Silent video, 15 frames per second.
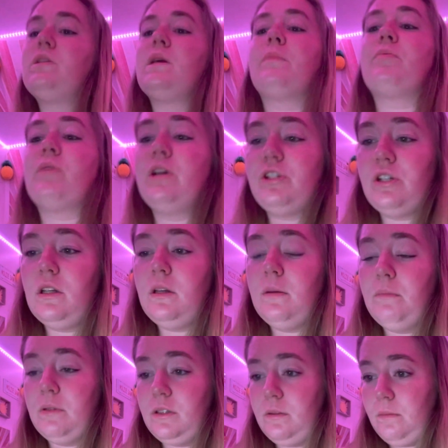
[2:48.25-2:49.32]

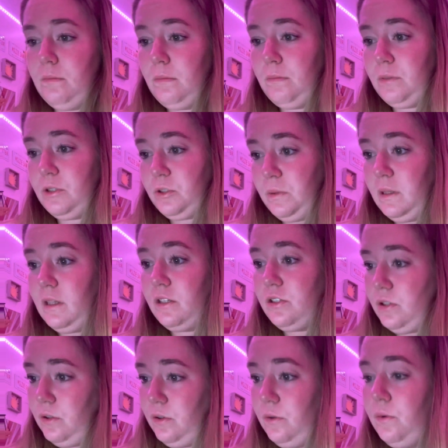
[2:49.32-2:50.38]
separation between the
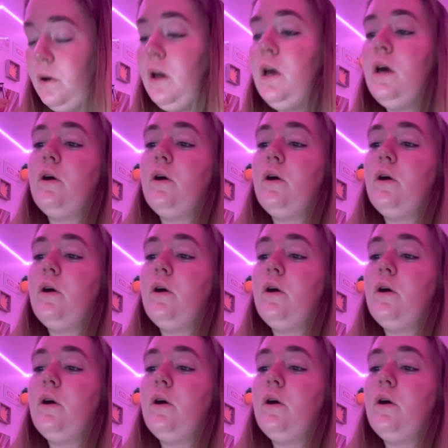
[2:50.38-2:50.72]
two,